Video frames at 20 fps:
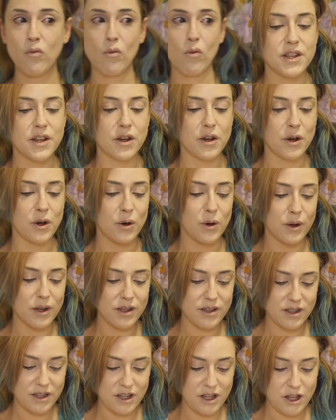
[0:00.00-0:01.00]
So
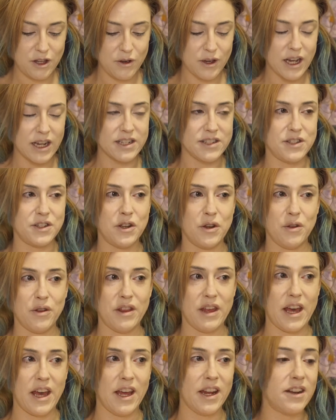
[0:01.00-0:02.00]
you guys know
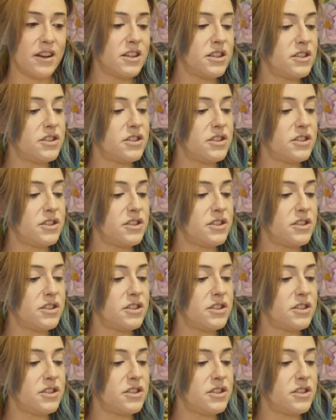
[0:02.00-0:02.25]
that